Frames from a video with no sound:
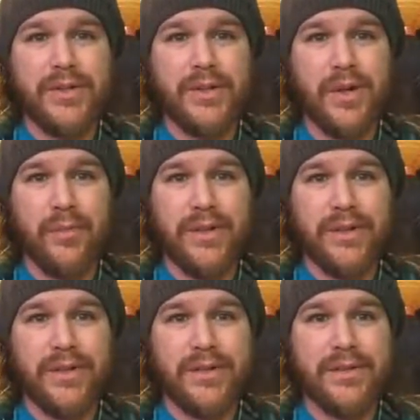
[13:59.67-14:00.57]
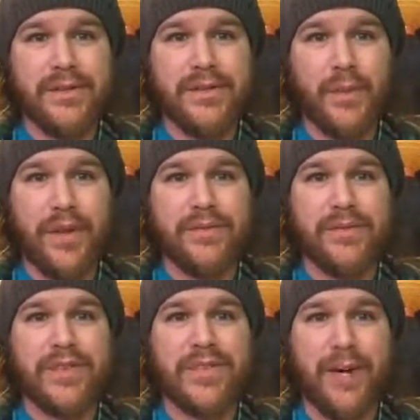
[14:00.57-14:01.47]
queued up and you're waiting
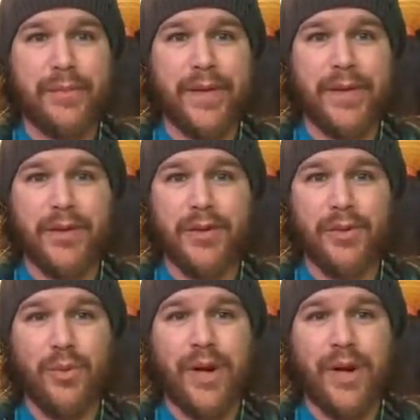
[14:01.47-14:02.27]
for a stoplight or